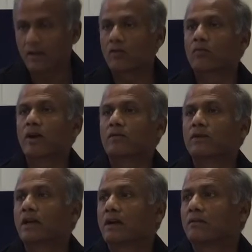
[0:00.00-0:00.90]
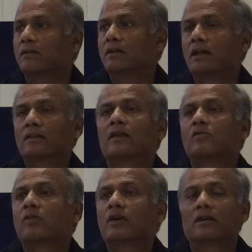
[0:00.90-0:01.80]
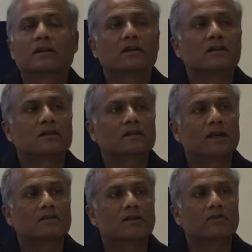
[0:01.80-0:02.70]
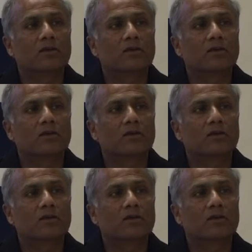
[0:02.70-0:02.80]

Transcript: where we have nothing but sense of